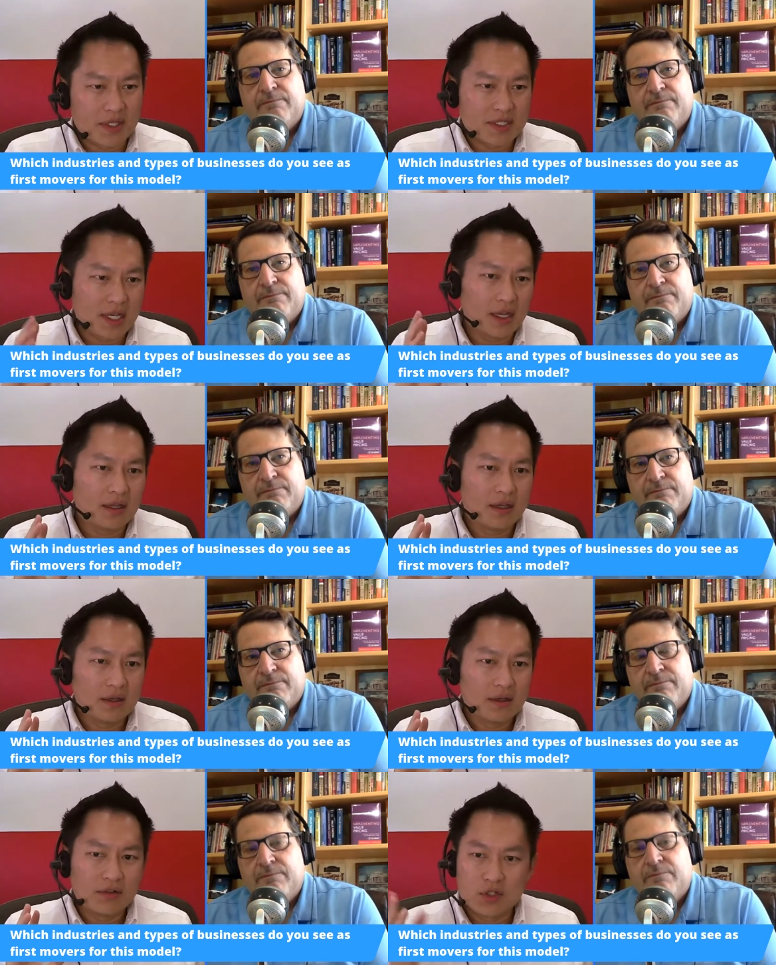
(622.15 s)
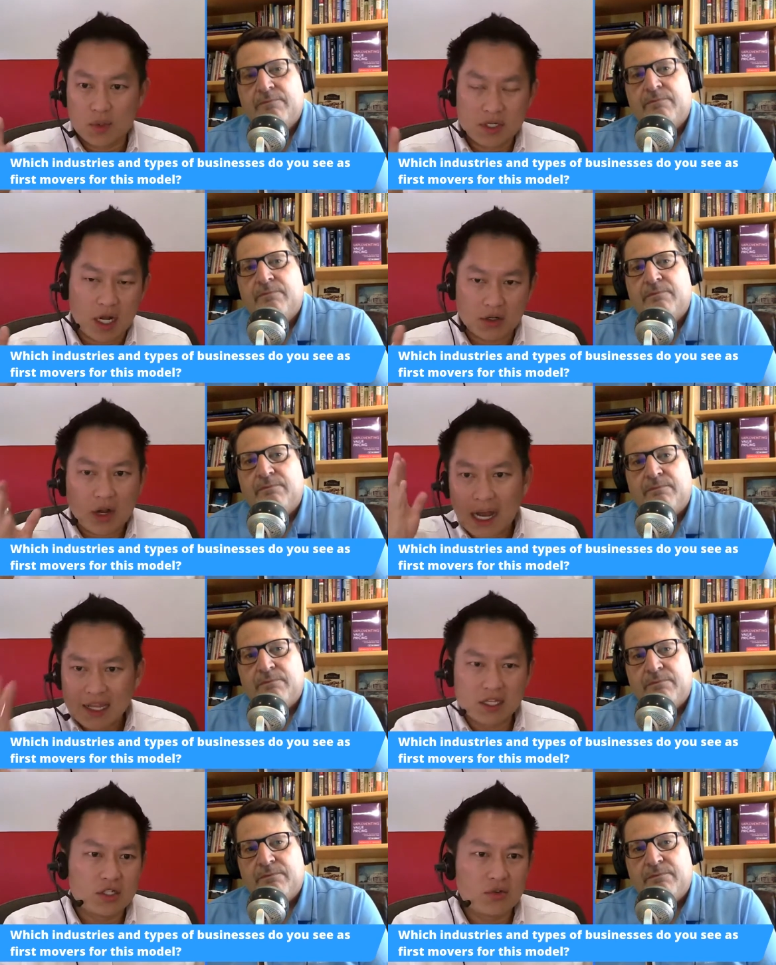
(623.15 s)
Speaker 1: up that said to a doctor, I
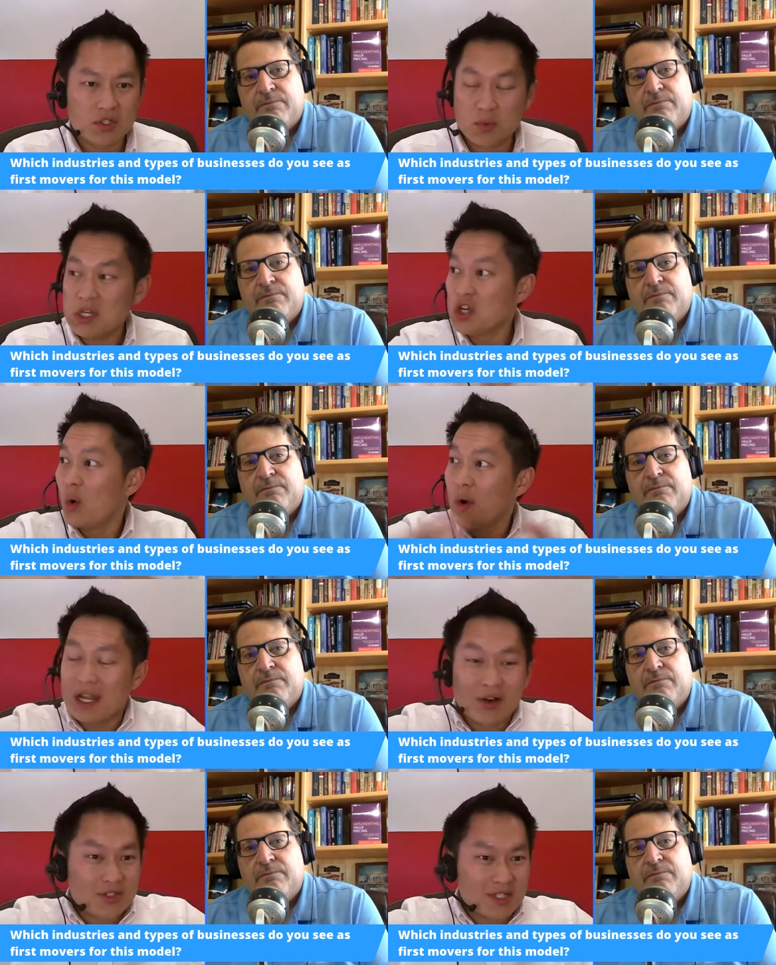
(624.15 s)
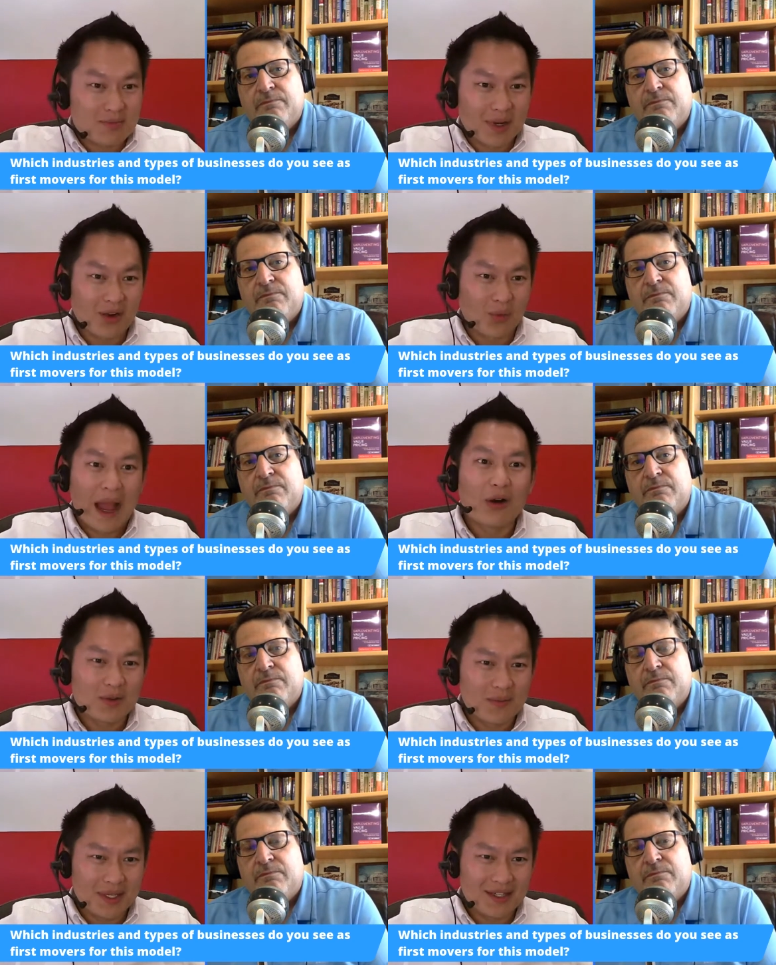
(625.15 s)
can do this when no one else in
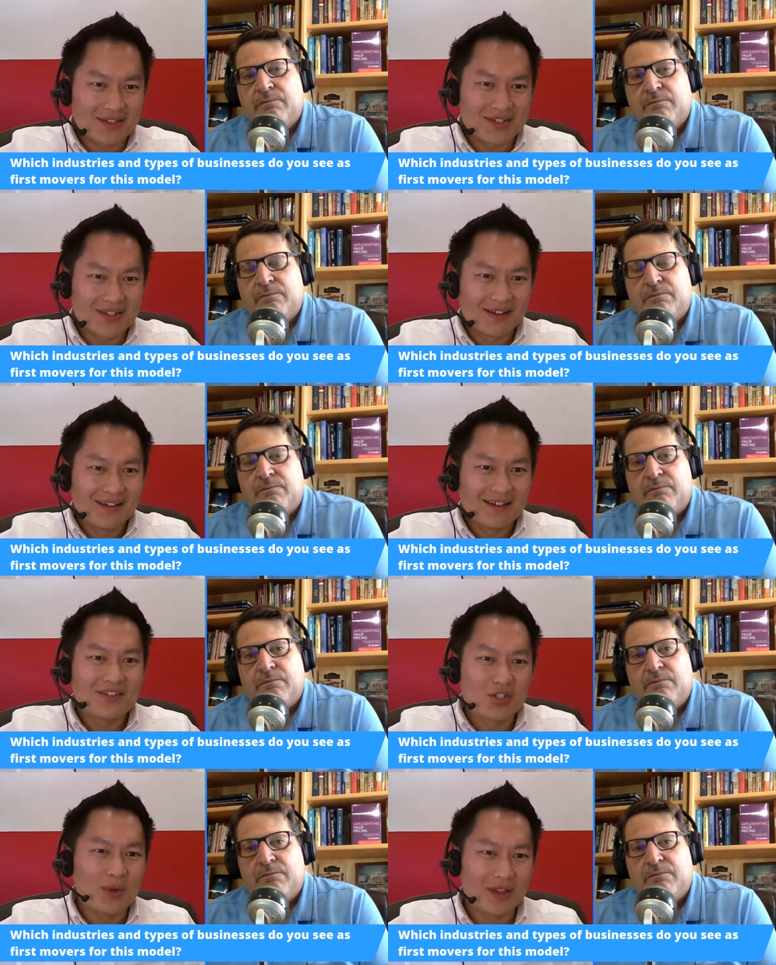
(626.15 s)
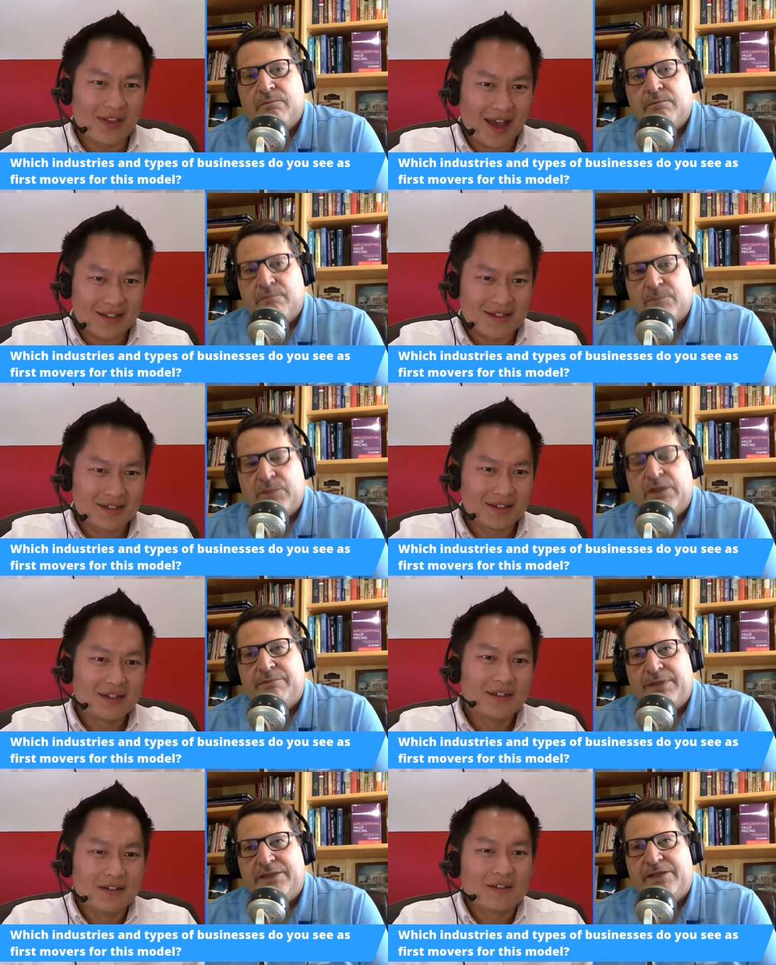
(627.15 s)
around me is doing that?
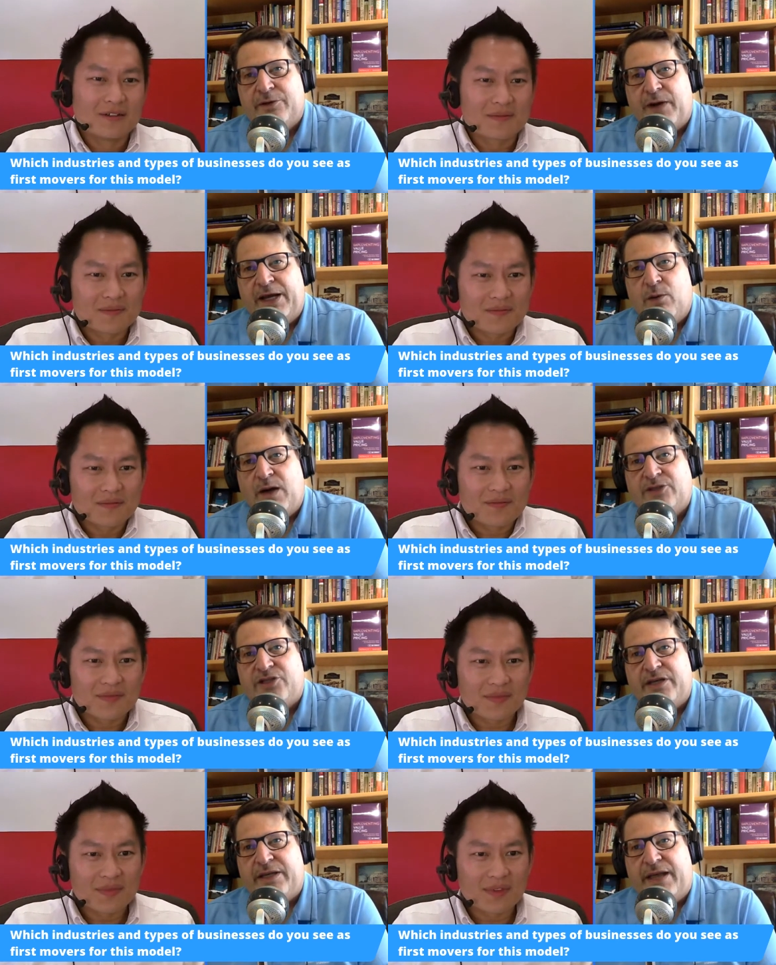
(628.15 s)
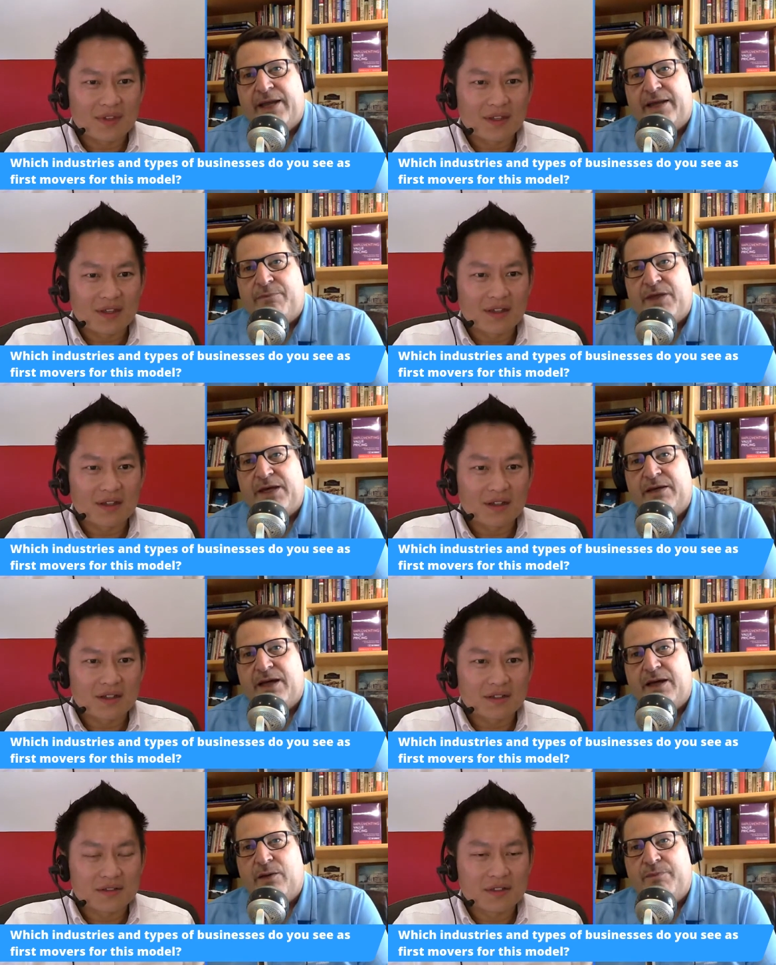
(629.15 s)
Speaker 2: It's a great question, and I think
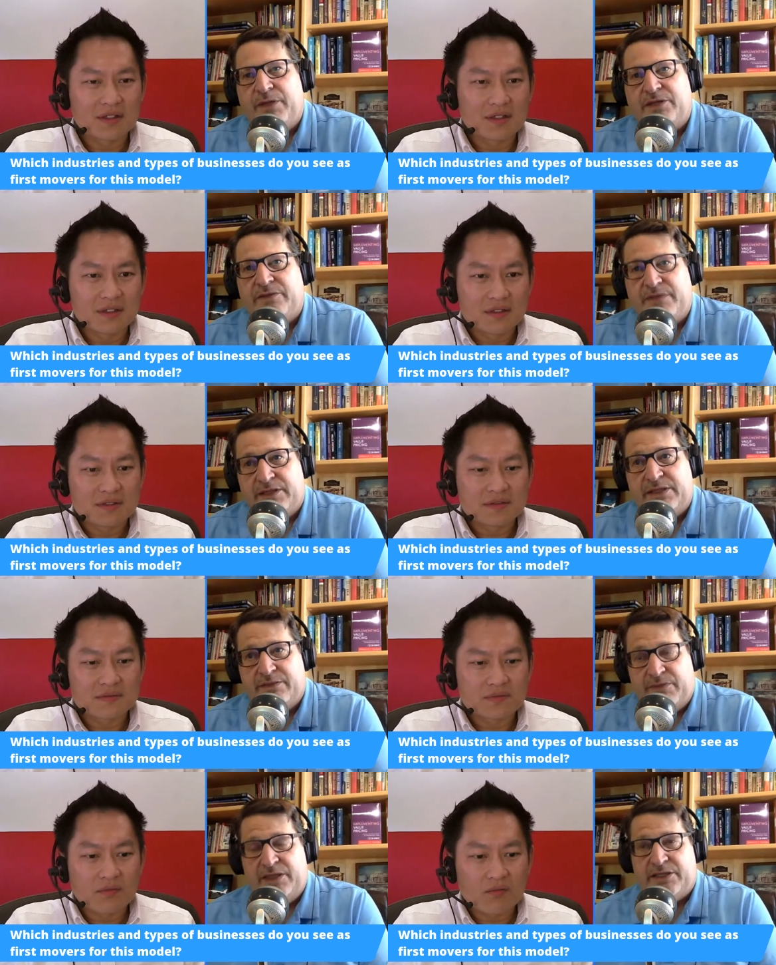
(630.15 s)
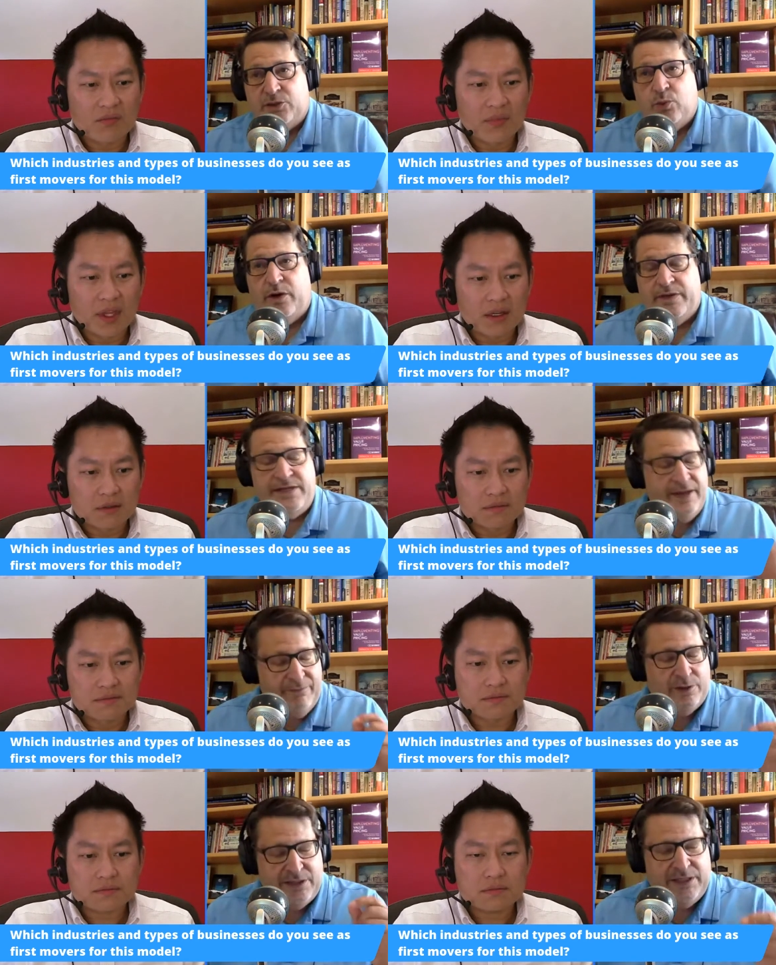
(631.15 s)
uh, this this this is where the
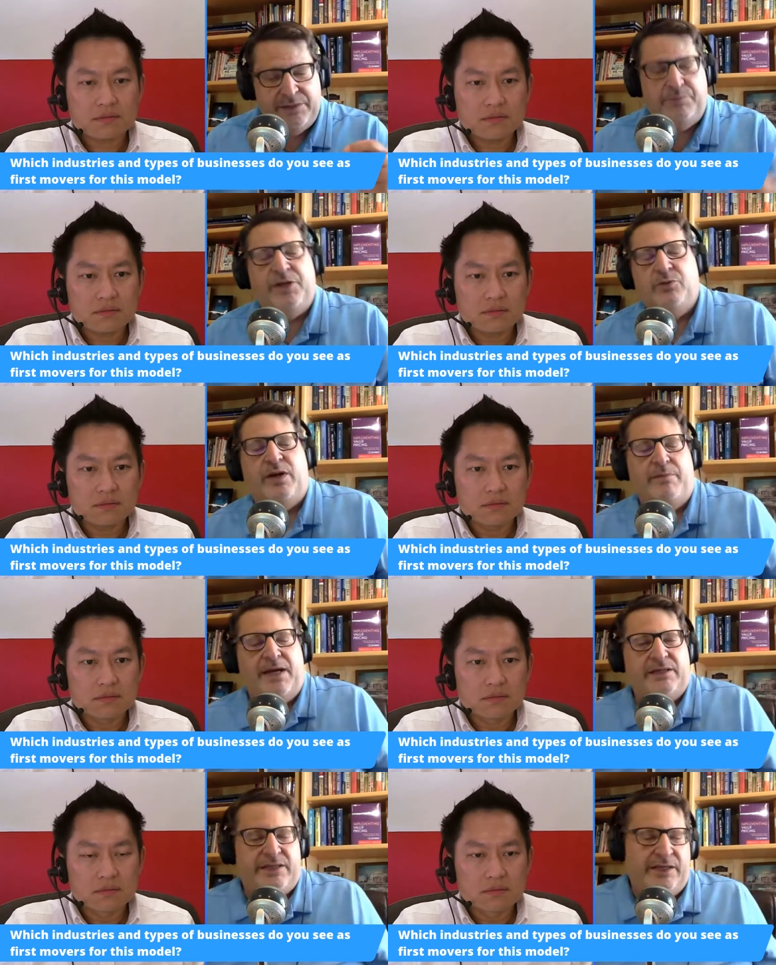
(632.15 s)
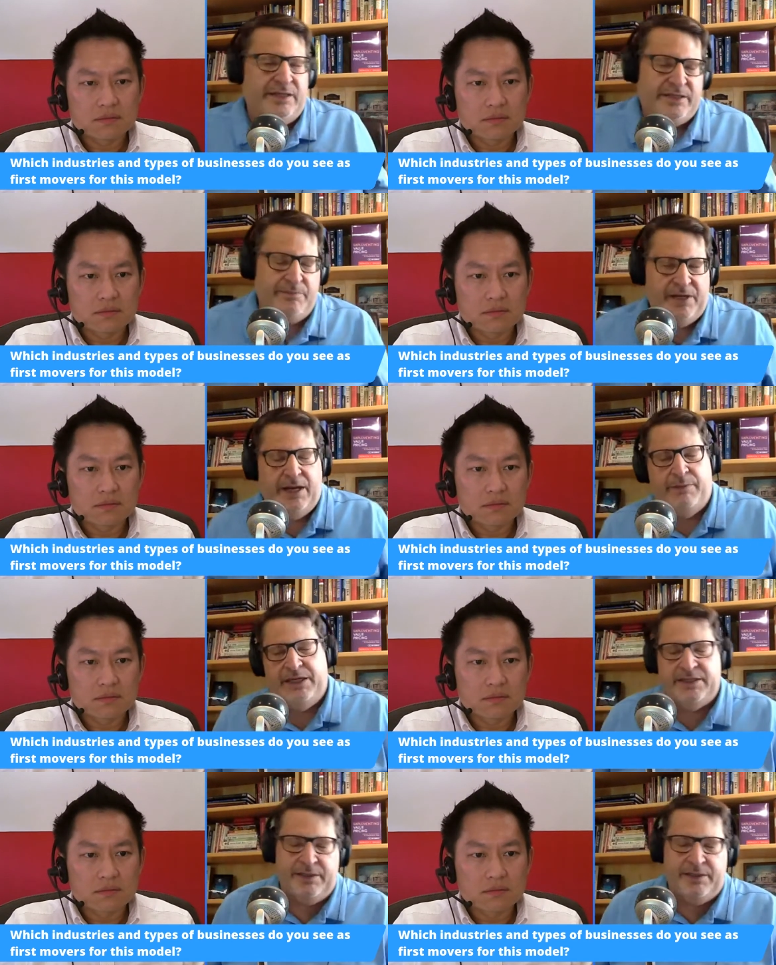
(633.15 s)
differences between medicine and becoming a